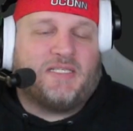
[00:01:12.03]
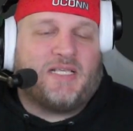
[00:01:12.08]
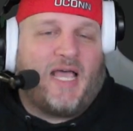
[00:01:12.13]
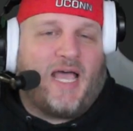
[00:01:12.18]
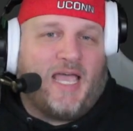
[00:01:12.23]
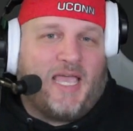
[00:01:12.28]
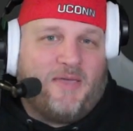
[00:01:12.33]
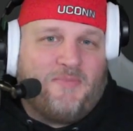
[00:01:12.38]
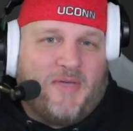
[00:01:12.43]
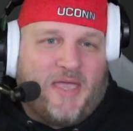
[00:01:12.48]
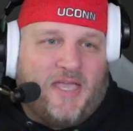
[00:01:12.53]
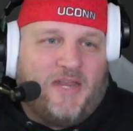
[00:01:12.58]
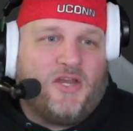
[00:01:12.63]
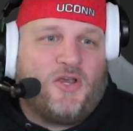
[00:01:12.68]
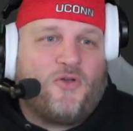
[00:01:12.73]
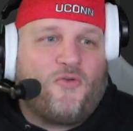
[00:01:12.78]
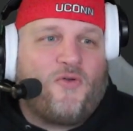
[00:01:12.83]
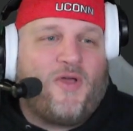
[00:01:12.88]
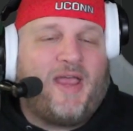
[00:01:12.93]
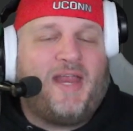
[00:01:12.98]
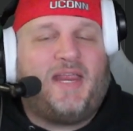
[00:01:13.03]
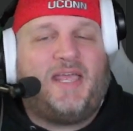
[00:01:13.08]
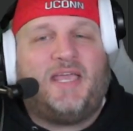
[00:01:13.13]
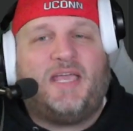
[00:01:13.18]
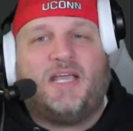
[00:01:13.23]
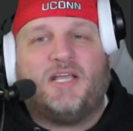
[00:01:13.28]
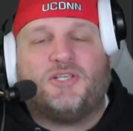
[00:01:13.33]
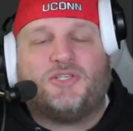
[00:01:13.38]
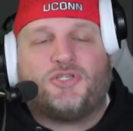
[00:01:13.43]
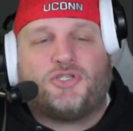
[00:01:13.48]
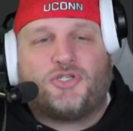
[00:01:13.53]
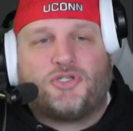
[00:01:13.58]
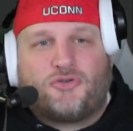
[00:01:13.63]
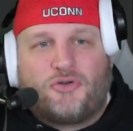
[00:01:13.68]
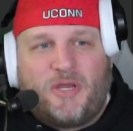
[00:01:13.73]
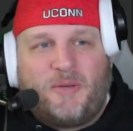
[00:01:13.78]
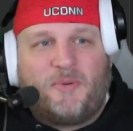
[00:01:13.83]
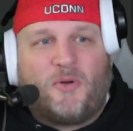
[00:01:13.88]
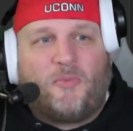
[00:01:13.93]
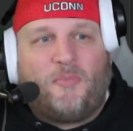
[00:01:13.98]
I am integrating
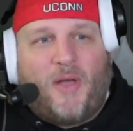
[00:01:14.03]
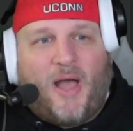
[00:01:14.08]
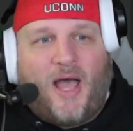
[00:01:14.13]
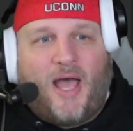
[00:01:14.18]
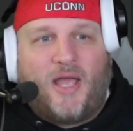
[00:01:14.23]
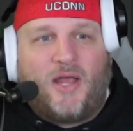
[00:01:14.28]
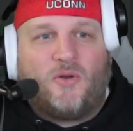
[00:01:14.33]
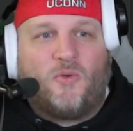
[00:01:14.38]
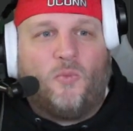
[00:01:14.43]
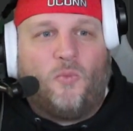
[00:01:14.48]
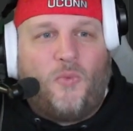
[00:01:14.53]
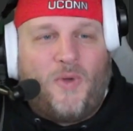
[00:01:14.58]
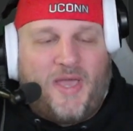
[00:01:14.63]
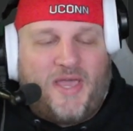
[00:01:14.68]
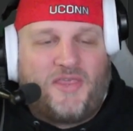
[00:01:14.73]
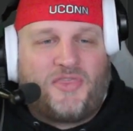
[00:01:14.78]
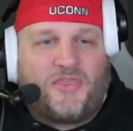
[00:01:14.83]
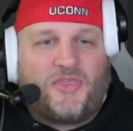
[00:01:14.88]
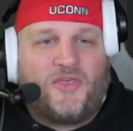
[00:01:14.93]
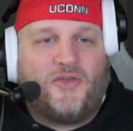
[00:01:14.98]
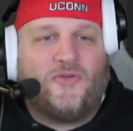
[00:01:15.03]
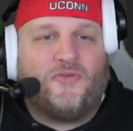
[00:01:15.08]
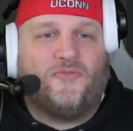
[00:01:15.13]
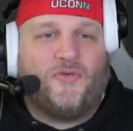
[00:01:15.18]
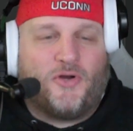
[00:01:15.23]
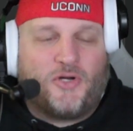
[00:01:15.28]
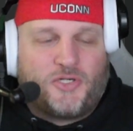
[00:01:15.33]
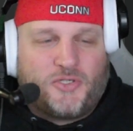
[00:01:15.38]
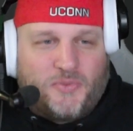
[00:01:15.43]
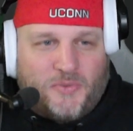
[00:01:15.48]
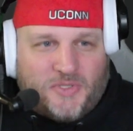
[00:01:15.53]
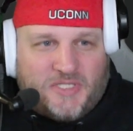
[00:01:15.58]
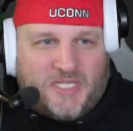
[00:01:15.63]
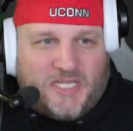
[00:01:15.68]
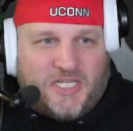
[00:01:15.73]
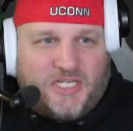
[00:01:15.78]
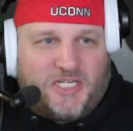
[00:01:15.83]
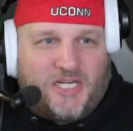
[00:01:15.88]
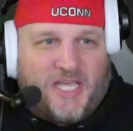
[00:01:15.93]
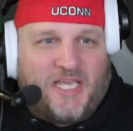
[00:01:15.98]
StreamerBot with Virtual
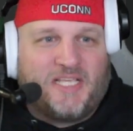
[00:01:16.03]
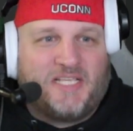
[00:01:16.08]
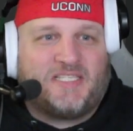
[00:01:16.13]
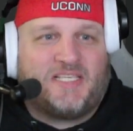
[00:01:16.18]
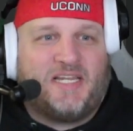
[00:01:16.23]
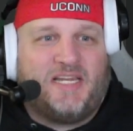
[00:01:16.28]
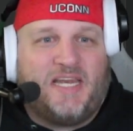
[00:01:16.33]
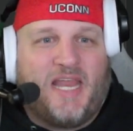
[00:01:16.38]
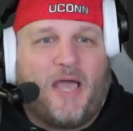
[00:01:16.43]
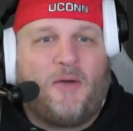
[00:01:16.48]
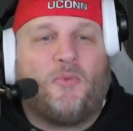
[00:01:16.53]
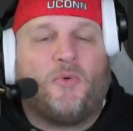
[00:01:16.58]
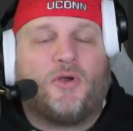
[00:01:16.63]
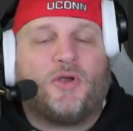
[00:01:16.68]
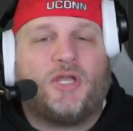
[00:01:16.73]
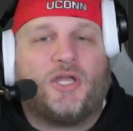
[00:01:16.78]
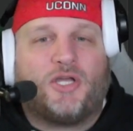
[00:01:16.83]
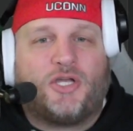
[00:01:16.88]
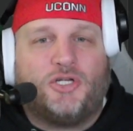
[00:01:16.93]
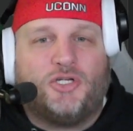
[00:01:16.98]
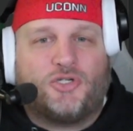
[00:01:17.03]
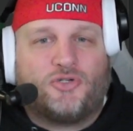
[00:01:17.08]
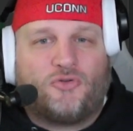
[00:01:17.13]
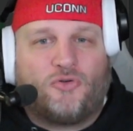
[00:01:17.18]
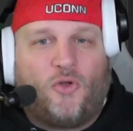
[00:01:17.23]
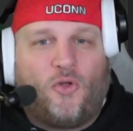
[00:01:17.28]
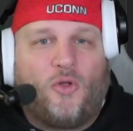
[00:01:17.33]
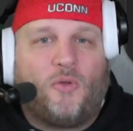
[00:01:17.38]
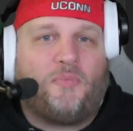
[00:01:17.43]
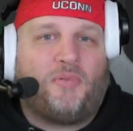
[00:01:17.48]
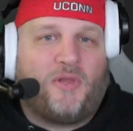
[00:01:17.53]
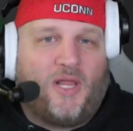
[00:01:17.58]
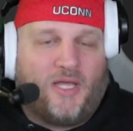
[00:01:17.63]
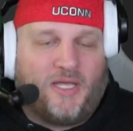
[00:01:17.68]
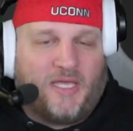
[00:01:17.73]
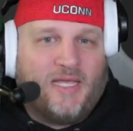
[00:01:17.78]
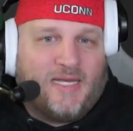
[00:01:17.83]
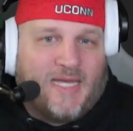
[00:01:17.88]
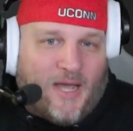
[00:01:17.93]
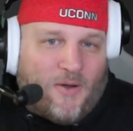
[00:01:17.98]
DJ's network control
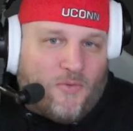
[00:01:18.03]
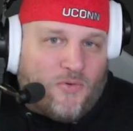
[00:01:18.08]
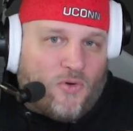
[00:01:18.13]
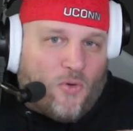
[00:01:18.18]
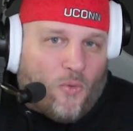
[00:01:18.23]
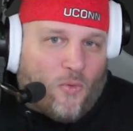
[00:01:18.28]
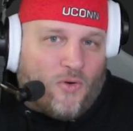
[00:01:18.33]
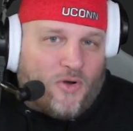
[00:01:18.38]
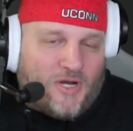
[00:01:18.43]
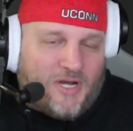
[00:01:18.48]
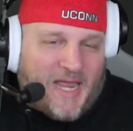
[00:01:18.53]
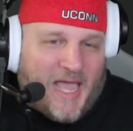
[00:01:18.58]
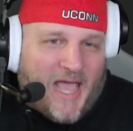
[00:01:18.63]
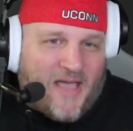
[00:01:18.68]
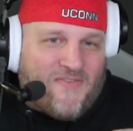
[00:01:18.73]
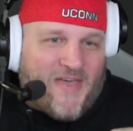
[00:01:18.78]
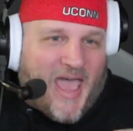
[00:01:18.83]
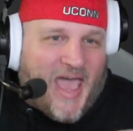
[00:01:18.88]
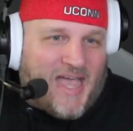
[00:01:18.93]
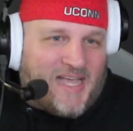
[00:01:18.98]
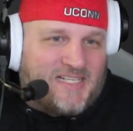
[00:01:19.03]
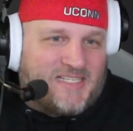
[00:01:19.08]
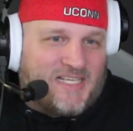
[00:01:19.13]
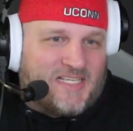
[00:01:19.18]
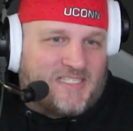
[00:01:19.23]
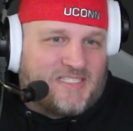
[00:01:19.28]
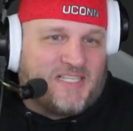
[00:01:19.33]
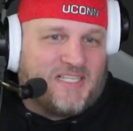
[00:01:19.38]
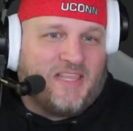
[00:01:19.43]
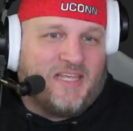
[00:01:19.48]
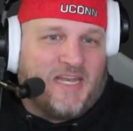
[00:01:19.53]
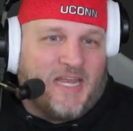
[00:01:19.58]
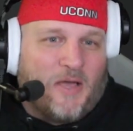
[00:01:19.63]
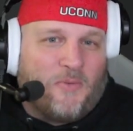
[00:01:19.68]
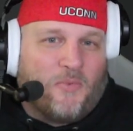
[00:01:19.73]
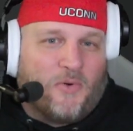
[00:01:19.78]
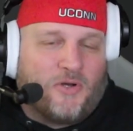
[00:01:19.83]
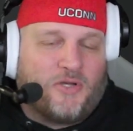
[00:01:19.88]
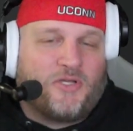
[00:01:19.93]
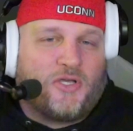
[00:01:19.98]
plugin. Now, in order to have access to the
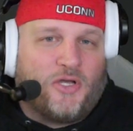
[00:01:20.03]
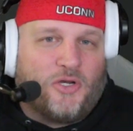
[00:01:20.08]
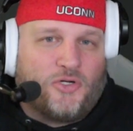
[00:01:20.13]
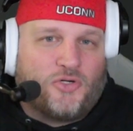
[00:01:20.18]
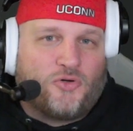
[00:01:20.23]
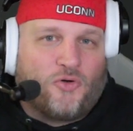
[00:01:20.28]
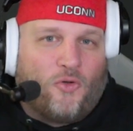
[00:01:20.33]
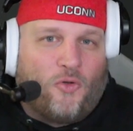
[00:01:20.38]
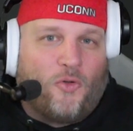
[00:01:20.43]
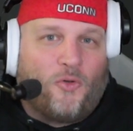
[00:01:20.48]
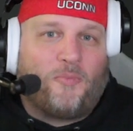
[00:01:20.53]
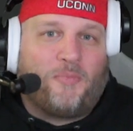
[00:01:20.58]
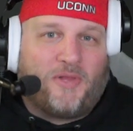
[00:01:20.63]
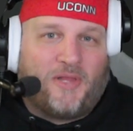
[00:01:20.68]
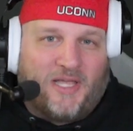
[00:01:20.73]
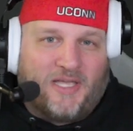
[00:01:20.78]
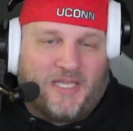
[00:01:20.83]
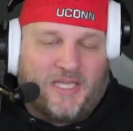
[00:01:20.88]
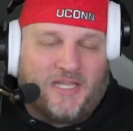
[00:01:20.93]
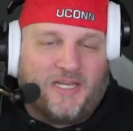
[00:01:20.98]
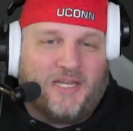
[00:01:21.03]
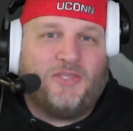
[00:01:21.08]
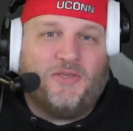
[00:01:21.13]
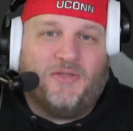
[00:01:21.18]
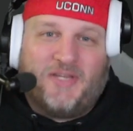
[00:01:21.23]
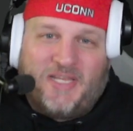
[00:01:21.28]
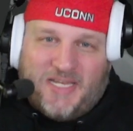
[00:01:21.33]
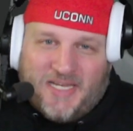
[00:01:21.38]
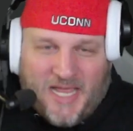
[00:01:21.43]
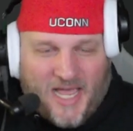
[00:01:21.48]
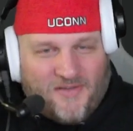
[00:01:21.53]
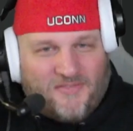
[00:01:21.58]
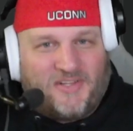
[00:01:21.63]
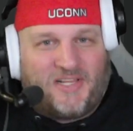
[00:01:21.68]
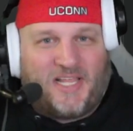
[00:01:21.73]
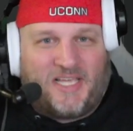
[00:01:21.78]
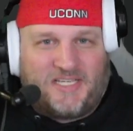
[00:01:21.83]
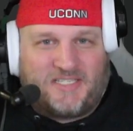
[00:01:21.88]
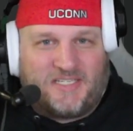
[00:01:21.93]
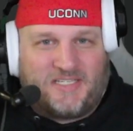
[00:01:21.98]
network control plugin, you need to have a
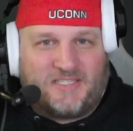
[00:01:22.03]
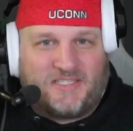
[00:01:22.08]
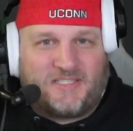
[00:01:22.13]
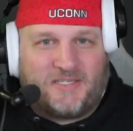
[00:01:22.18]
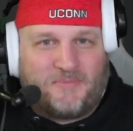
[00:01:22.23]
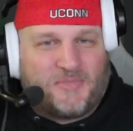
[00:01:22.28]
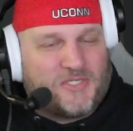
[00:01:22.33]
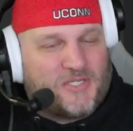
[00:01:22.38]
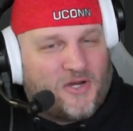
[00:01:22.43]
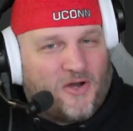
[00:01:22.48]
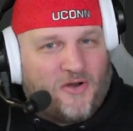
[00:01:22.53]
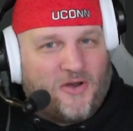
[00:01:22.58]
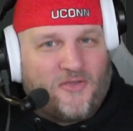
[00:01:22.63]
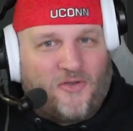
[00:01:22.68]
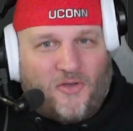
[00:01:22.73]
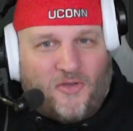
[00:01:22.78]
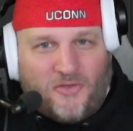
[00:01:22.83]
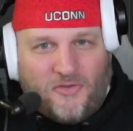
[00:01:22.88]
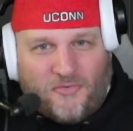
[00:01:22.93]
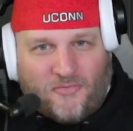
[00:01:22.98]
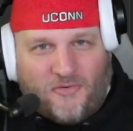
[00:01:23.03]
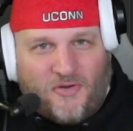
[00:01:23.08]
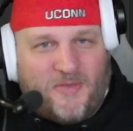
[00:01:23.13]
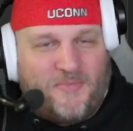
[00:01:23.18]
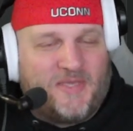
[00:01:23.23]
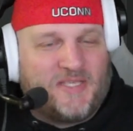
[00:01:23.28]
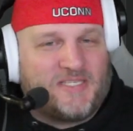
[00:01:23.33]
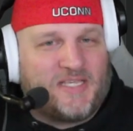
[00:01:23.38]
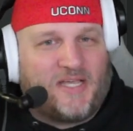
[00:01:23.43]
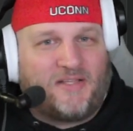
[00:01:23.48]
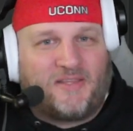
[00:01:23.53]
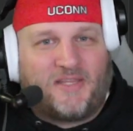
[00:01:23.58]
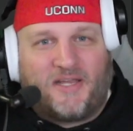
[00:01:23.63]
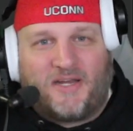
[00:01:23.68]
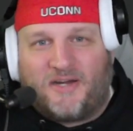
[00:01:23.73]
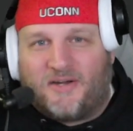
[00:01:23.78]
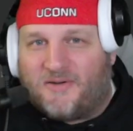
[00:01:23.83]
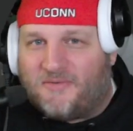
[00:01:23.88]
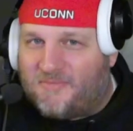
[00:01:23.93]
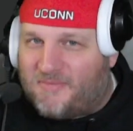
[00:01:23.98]
license. I'm sorry, all you freebies out
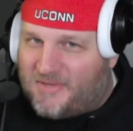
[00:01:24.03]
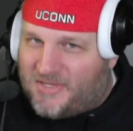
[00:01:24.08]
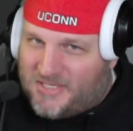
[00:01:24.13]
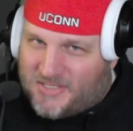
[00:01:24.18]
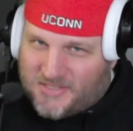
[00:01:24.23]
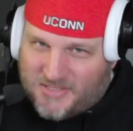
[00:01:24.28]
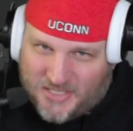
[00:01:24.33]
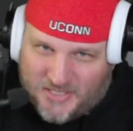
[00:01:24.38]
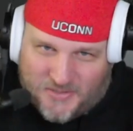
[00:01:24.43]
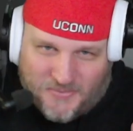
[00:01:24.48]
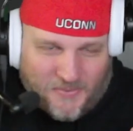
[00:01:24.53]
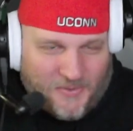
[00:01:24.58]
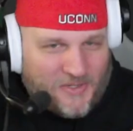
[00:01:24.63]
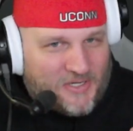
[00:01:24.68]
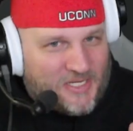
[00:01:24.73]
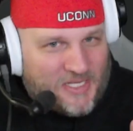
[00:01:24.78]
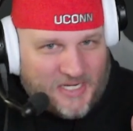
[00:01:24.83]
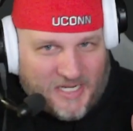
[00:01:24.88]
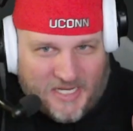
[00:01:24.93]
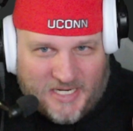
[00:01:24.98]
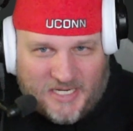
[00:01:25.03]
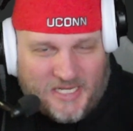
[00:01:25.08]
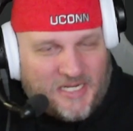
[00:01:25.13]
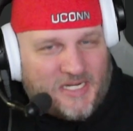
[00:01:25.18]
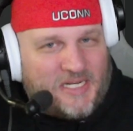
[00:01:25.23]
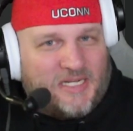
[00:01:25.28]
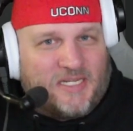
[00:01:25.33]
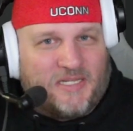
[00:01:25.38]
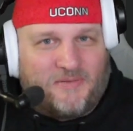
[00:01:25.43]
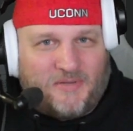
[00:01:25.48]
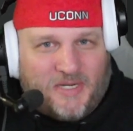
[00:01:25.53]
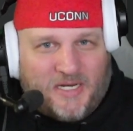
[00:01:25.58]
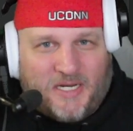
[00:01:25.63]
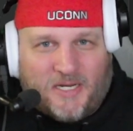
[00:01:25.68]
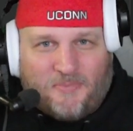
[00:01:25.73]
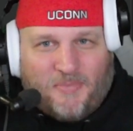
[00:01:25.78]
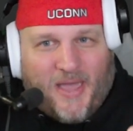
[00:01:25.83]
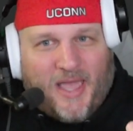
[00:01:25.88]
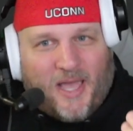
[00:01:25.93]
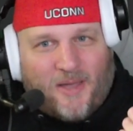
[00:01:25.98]
there. This this one you need you need to you need
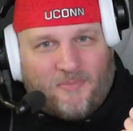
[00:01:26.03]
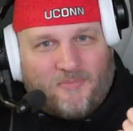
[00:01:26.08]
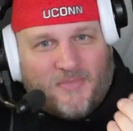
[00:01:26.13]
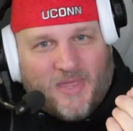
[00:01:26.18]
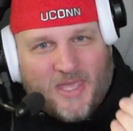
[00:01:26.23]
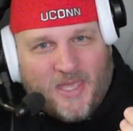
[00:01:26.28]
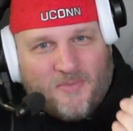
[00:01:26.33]
to pay up.